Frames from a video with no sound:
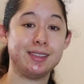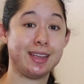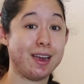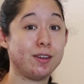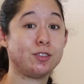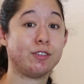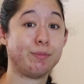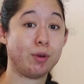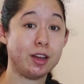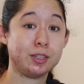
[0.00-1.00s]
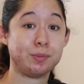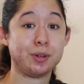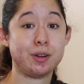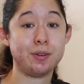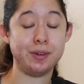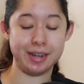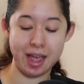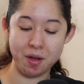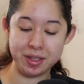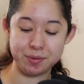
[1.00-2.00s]
the character of Prospero and
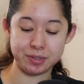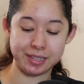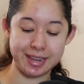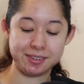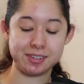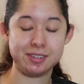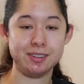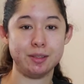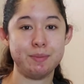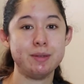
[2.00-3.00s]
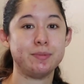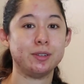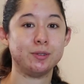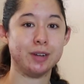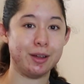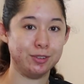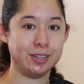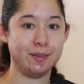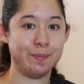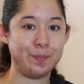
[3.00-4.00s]
how he relates to the people around
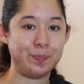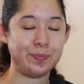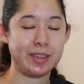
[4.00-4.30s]
him